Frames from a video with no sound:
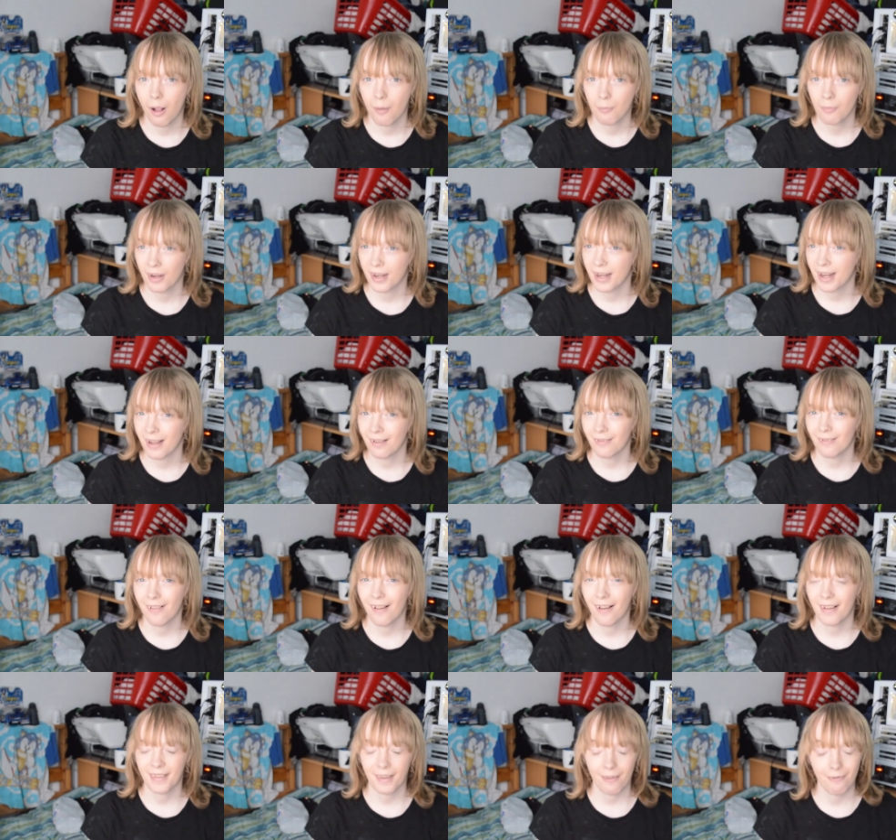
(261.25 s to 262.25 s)
but now
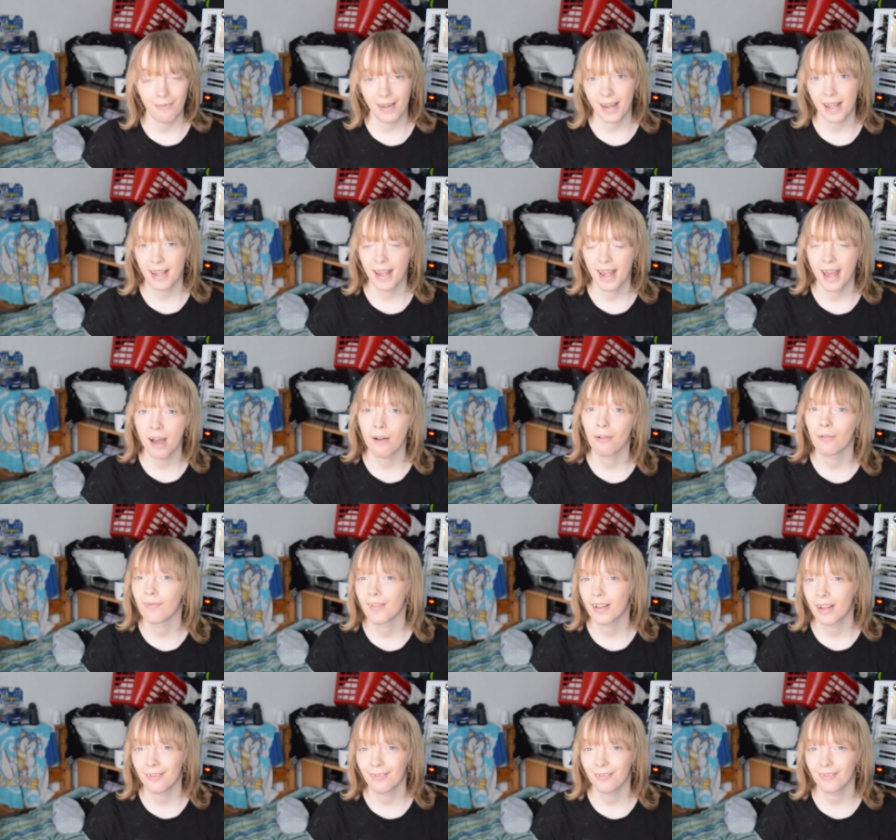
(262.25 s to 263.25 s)
I don't really care what
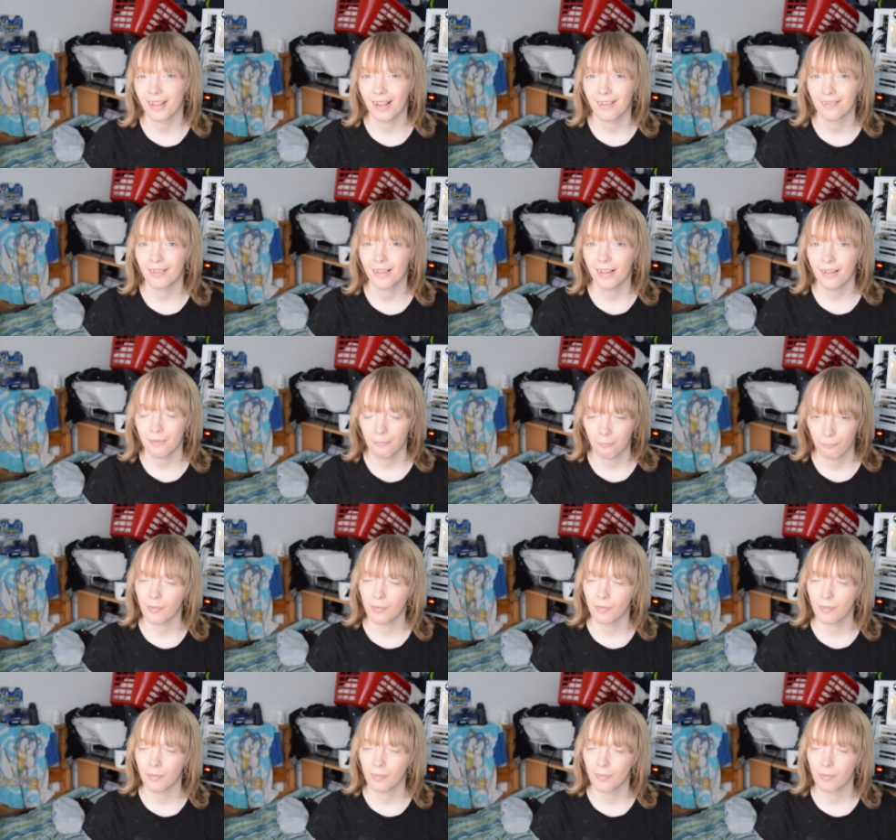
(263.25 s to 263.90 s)
they got down there.